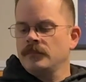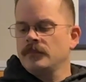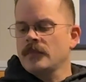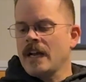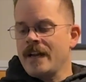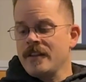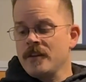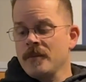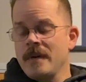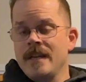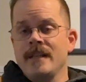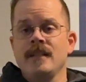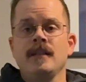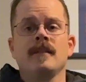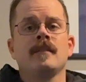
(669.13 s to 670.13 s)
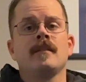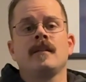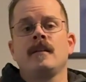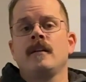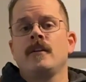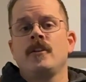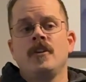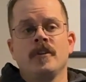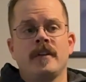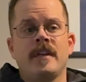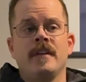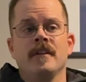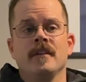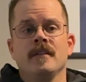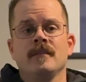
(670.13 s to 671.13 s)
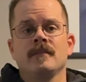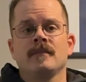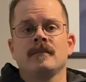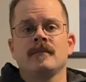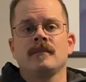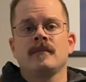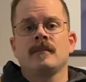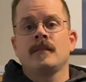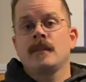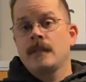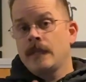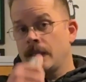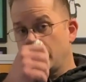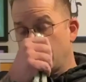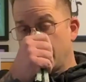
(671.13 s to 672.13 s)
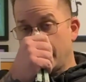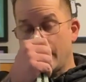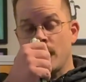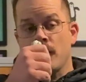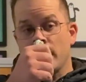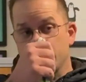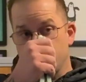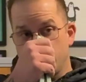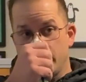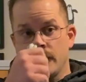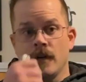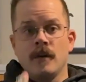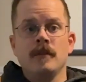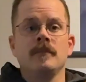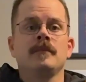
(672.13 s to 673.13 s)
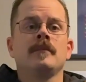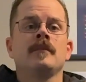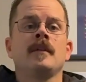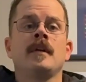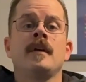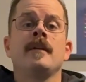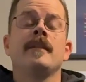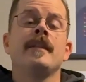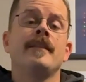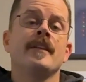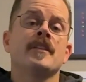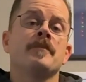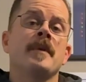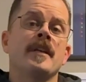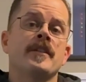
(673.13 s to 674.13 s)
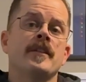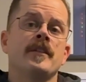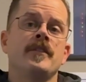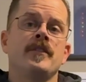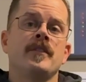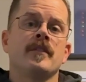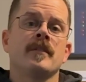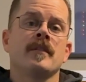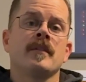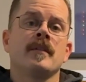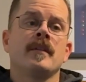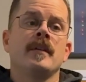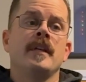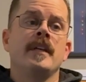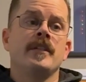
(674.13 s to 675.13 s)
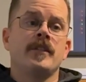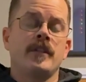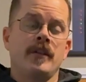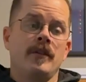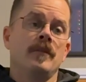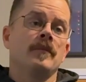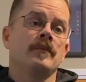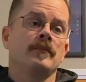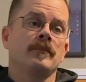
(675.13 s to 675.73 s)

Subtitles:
Either way, you're here, and I want you to know that this message is to you.